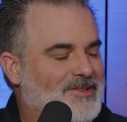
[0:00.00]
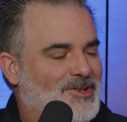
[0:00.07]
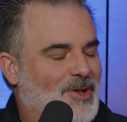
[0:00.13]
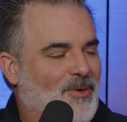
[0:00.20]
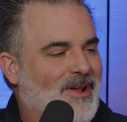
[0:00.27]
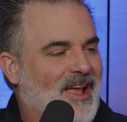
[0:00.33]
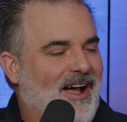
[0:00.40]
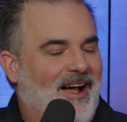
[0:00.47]
And
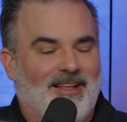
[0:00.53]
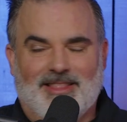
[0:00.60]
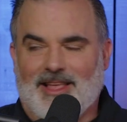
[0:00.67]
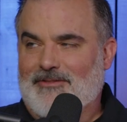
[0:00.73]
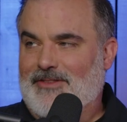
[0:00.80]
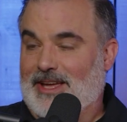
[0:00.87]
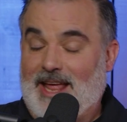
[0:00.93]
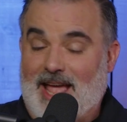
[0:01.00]
so, yeah, I
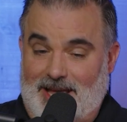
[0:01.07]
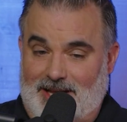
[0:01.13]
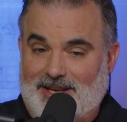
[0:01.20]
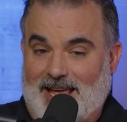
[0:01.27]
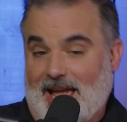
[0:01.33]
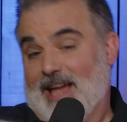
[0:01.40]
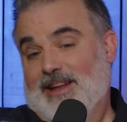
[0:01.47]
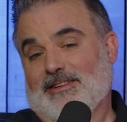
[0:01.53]
love it.
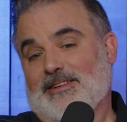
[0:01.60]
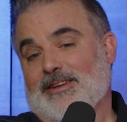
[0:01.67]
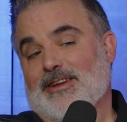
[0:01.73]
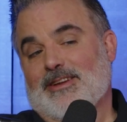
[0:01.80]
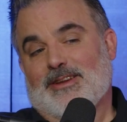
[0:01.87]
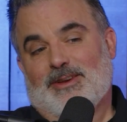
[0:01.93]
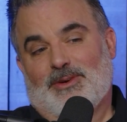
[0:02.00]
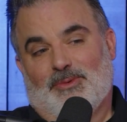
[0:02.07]
And again,
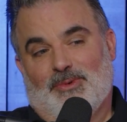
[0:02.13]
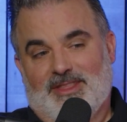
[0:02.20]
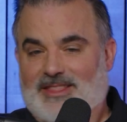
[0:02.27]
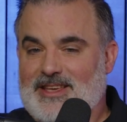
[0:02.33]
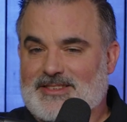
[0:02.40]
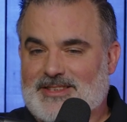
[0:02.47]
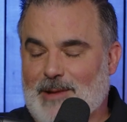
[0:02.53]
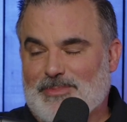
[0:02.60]

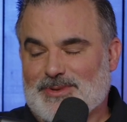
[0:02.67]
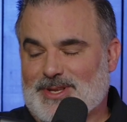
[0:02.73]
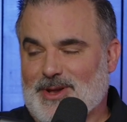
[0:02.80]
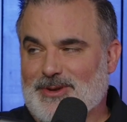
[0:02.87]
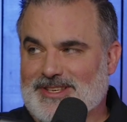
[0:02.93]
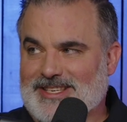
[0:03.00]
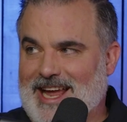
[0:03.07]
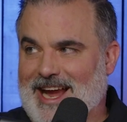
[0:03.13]
when this
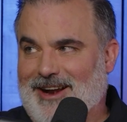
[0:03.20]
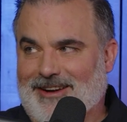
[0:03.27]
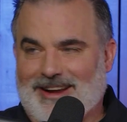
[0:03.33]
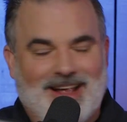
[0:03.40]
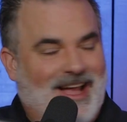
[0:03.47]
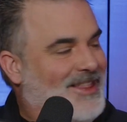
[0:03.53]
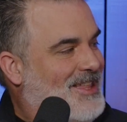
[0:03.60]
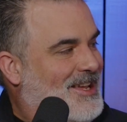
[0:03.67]
episode is
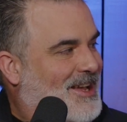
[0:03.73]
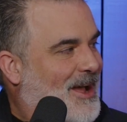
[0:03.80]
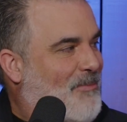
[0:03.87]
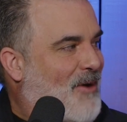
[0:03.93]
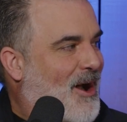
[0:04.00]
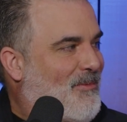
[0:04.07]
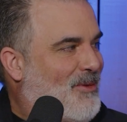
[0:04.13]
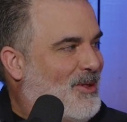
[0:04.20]
airing, I think
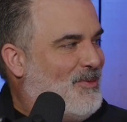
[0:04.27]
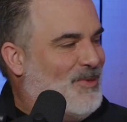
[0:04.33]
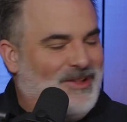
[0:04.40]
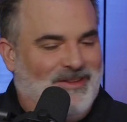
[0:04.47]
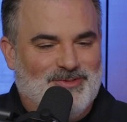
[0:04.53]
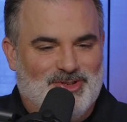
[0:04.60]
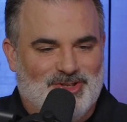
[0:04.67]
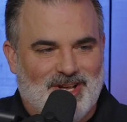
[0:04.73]
I probably
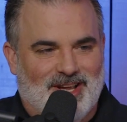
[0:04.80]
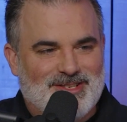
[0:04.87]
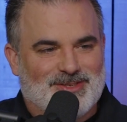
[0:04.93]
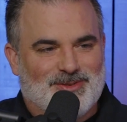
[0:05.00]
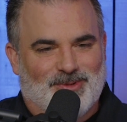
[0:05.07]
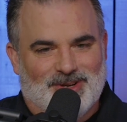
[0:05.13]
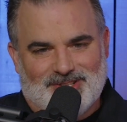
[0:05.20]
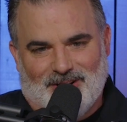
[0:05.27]
will have
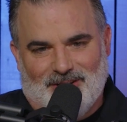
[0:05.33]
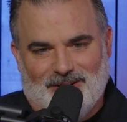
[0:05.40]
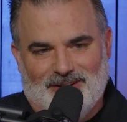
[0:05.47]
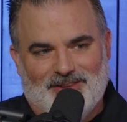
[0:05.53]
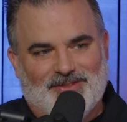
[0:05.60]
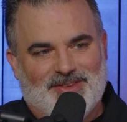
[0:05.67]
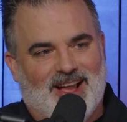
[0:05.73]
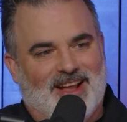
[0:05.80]
just
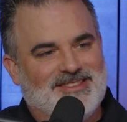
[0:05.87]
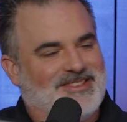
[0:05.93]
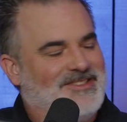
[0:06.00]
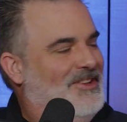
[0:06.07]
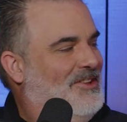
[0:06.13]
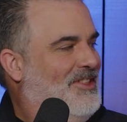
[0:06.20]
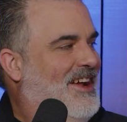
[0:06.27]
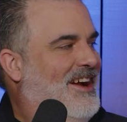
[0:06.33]
returned, if not
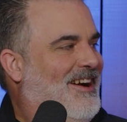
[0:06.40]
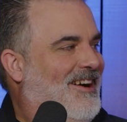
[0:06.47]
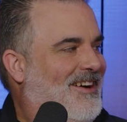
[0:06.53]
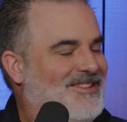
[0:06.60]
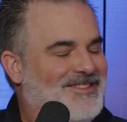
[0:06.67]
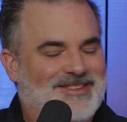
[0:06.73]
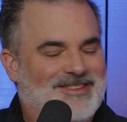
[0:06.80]
still there.